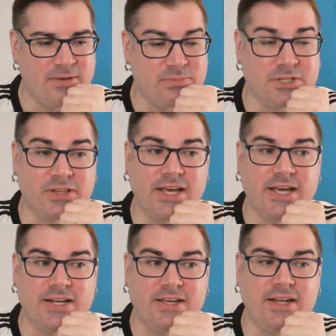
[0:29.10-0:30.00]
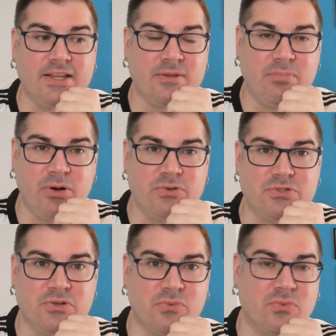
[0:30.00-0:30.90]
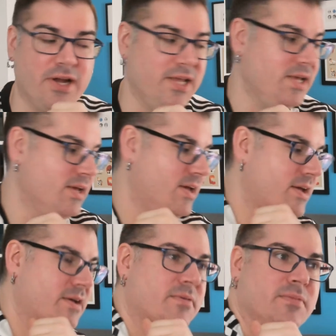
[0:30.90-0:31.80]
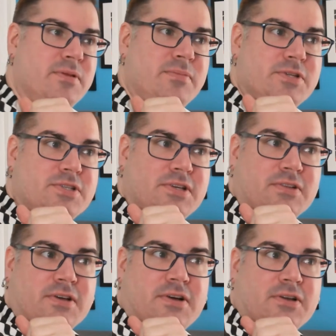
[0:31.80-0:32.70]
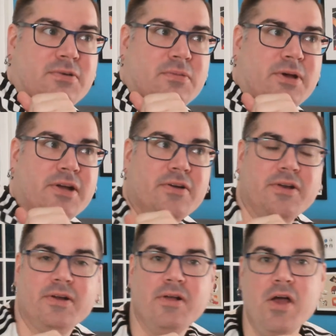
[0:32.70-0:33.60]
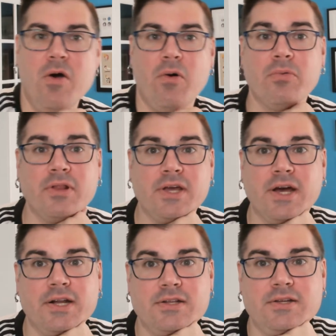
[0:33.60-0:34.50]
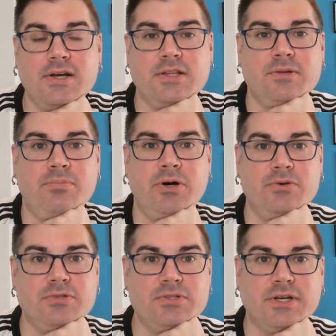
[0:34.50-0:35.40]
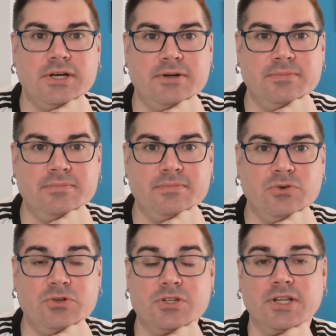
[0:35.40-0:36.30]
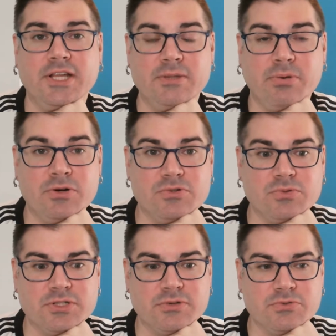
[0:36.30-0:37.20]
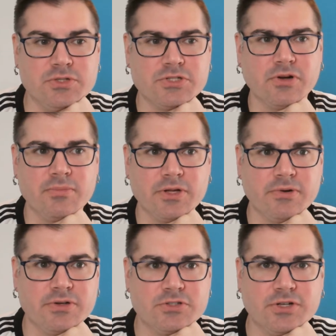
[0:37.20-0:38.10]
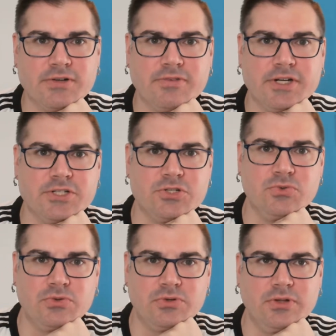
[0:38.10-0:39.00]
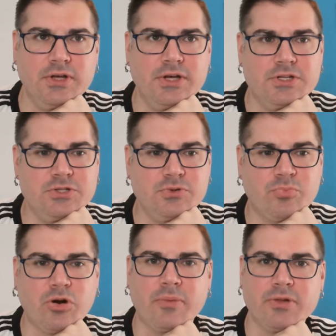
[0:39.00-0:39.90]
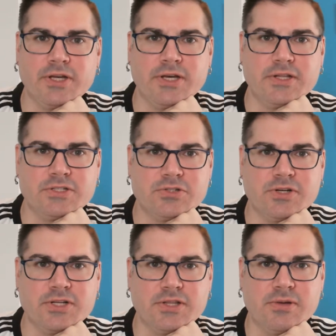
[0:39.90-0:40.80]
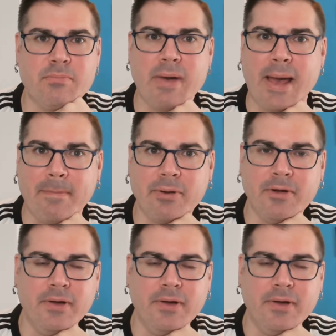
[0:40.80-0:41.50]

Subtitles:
delayed getting the post ready, let me just kill the audio in the background here. What really kind of got the post or delayed the post was I was really scrambling around to try to find a tool to properly illustrate the map.